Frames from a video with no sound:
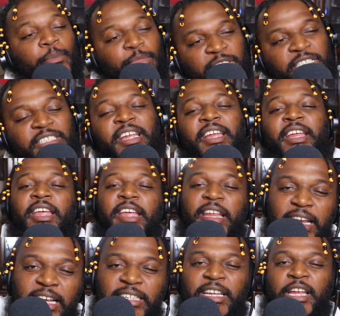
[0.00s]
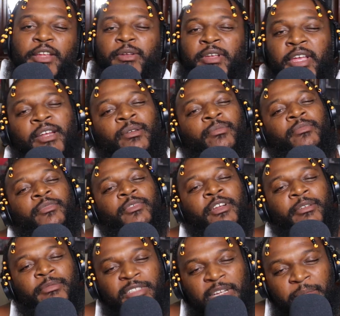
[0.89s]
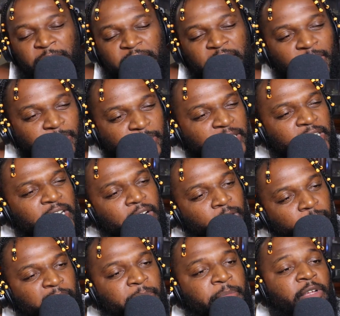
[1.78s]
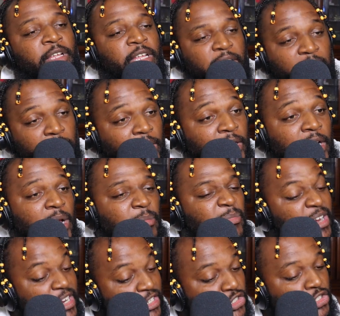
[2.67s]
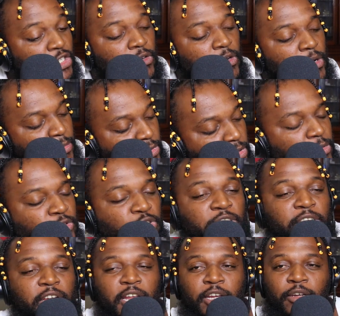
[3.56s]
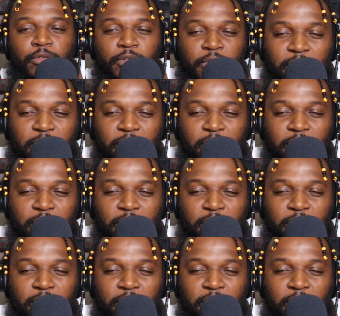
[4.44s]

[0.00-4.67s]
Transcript: I'm just saying, that's how you get them. You know what I'm talking about? You gotta be like Rema. You gotta calm down, show up, and do what you gotta do.